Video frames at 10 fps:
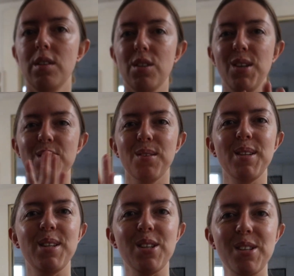Excuse all
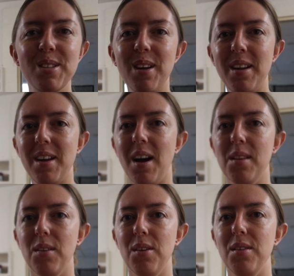the dishes, I need to
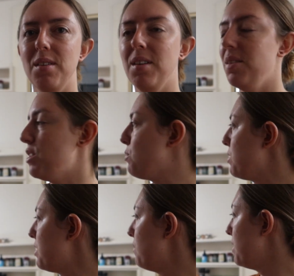unload the
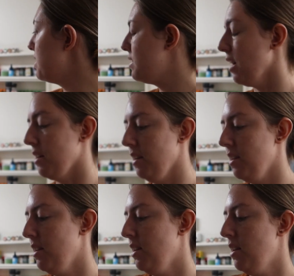dishwasher and restock
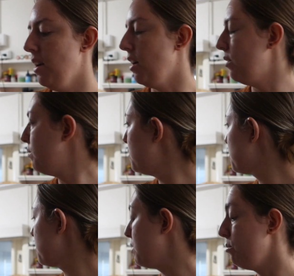it.